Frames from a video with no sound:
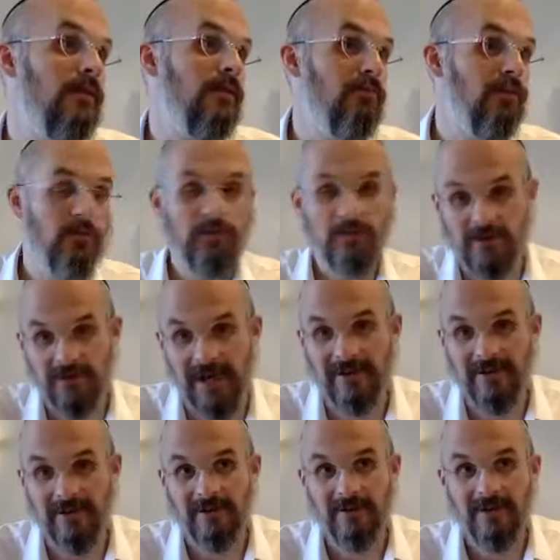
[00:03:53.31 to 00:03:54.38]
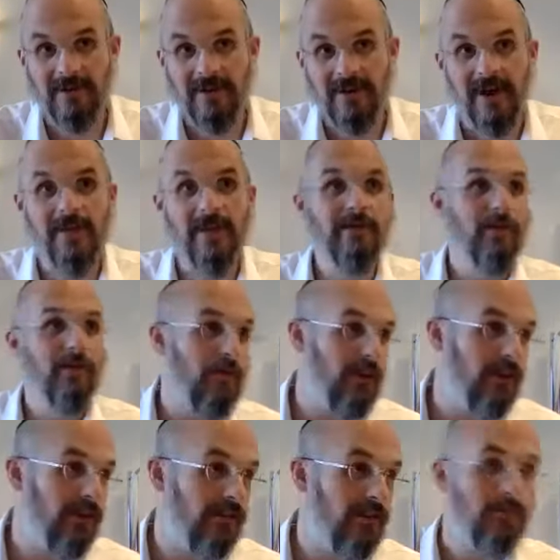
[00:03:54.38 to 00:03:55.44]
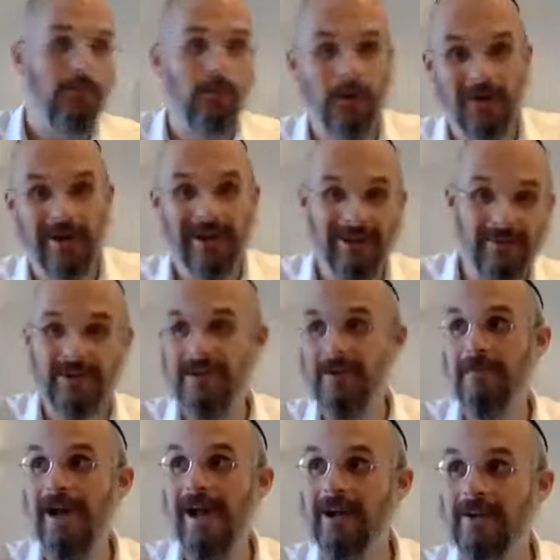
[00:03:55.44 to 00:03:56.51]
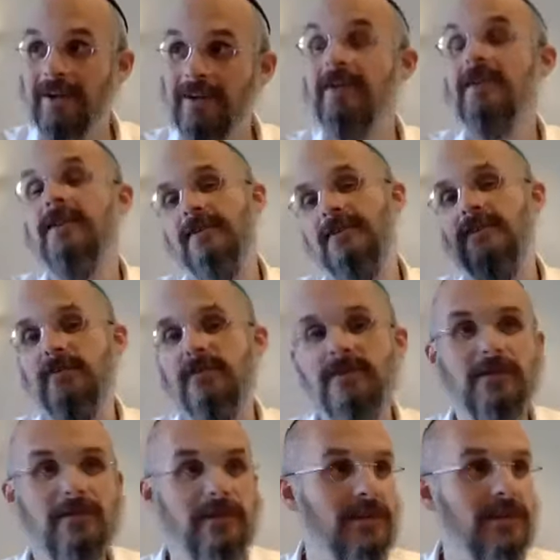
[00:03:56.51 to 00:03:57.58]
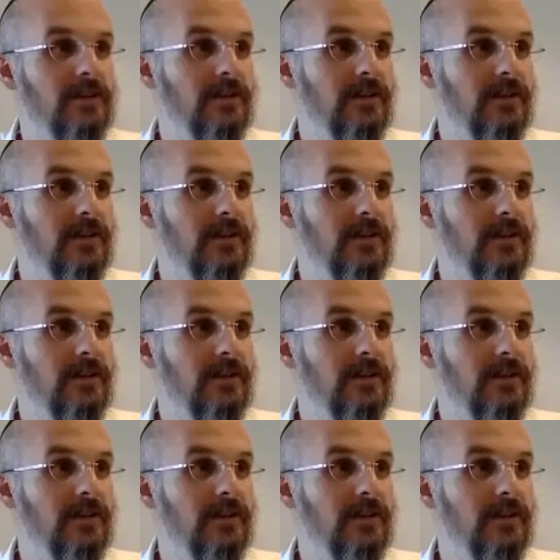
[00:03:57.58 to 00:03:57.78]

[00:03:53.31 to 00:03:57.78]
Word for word: But to understand it and then to feel it to the point that I love Hashem back, it's a different story.